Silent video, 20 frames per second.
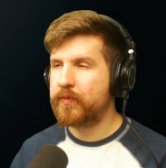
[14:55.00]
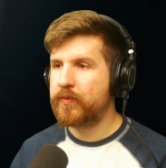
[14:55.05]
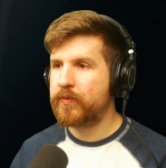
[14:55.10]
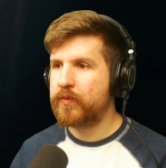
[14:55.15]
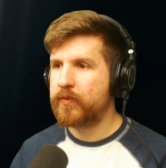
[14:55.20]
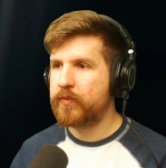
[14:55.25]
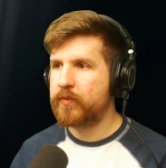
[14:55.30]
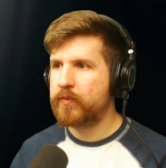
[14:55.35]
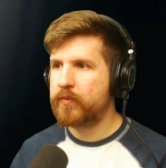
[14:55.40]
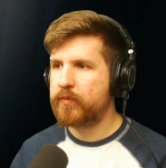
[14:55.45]

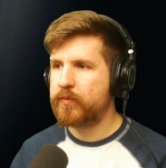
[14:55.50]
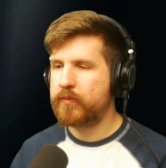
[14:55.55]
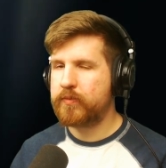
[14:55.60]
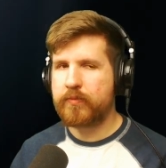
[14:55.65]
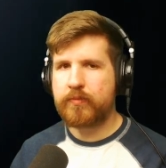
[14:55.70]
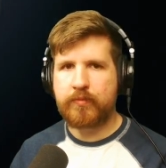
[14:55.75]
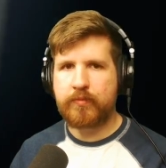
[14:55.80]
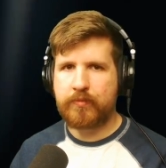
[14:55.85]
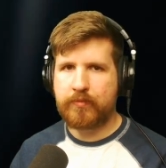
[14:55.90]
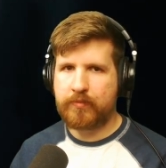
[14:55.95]

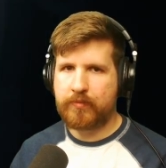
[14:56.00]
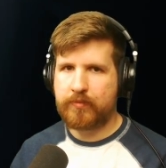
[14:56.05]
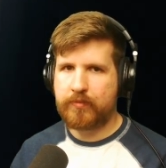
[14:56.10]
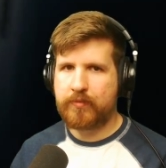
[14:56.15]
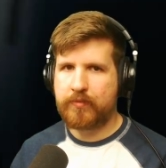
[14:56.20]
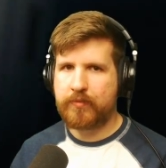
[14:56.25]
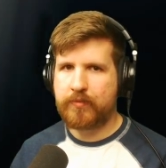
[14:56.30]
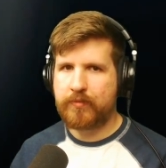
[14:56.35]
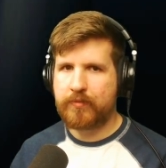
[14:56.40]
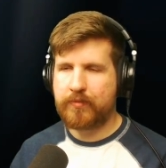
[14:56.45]

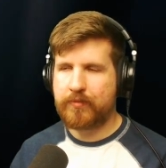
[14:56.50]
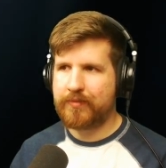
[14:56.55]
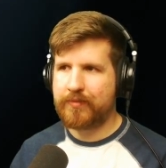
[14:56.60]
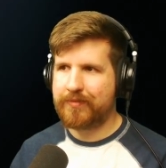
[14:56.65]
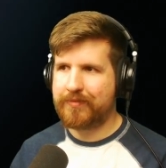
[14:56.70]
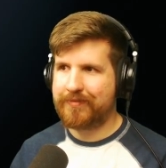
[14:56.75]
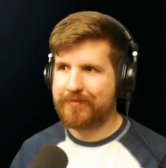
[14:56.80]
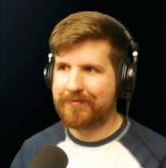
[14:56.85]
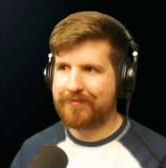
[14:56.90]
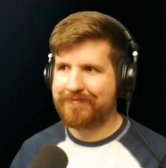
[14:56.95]

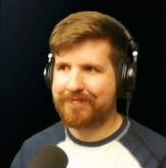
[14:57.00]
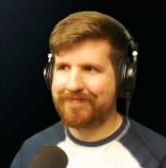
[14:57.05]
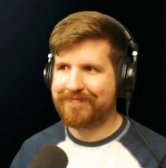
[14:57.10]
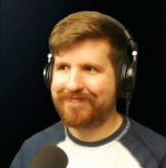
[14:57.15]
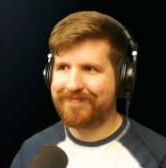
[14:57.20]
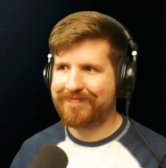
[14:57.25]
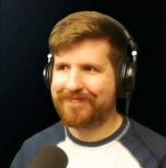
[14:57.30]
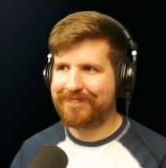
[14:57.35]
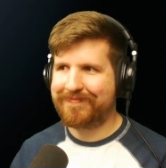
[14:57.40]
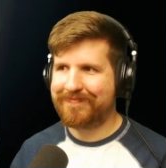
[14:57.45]

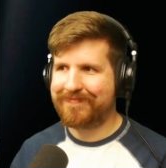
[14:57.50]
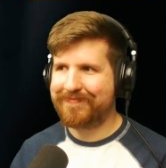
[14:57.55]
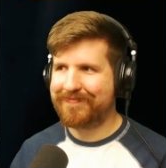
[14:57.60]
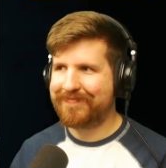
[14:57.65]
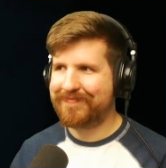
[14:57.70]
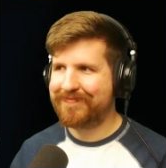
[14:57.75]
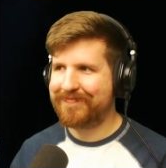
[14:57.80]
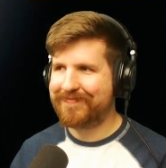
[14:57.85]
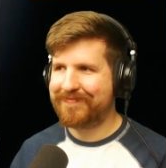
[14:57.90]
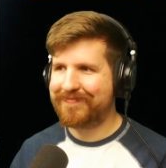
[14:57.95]
(no one is talking)